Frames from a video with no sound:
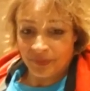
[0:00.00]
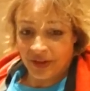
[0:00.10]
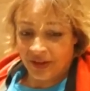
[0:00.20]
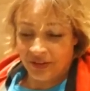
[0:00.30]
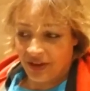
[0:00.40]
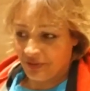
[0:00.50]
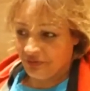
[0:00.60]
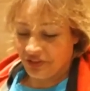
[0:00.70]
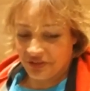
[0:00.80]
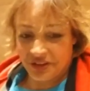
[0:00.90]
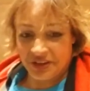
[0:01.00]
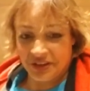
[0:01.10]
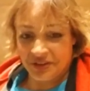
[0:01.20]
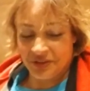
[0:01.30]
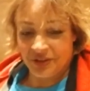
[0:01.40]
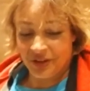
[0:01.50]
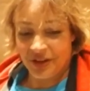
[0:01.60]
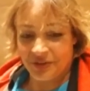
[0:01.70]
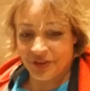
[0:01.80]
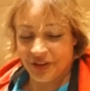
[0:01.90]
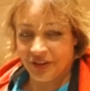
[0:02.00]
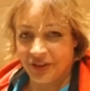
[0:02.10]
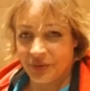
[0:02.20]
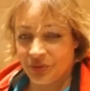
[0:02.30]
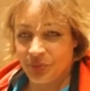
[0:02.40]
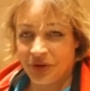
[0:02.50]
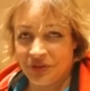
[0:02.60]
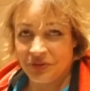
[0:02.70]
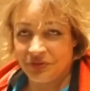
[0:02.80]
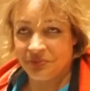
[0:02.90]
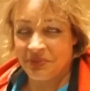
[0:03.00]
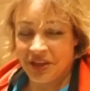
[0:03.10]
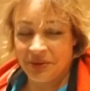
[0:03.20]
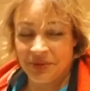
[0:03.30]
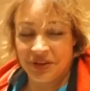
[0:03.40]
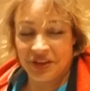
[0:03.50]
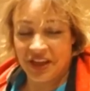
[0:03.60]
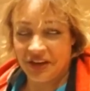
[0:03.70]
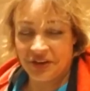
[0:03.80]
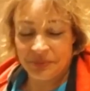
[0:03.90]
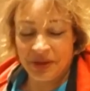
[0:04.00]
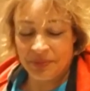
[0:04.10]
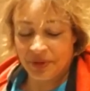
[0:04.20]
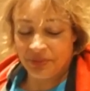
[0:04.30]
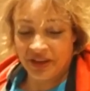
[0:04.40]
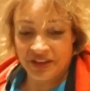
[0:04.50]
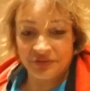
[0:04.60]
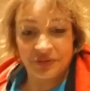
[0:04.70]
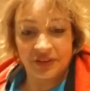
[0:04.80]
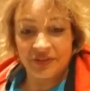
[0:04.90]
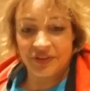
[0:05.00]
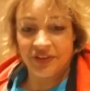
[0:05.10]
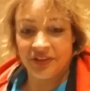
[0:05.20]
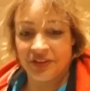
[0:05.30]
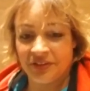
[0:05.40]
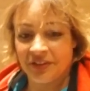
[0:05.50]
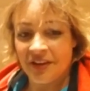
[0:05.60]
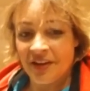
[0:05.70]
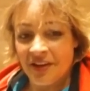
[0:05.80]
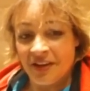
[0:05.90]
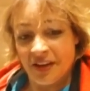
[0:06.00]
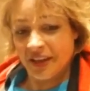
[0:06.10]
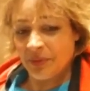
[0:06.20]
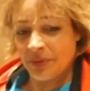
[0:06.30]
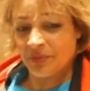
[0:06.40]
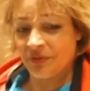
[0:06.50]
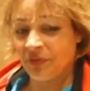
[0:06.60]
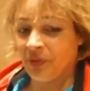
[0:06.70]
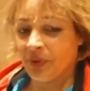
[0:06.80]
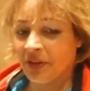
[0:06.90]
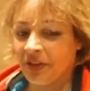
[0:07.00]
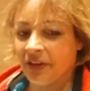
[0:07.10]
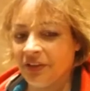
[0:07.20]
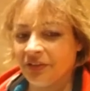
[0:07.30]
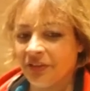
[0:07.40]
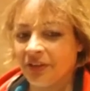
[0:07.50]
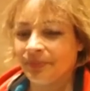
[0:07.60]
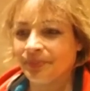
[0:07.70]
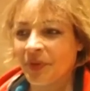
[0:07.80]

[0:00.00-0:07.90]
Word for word: I, I recently entered a lottery. I was one of maybe eight hundred people applying for eleven units. I came up number fifty-one on the list.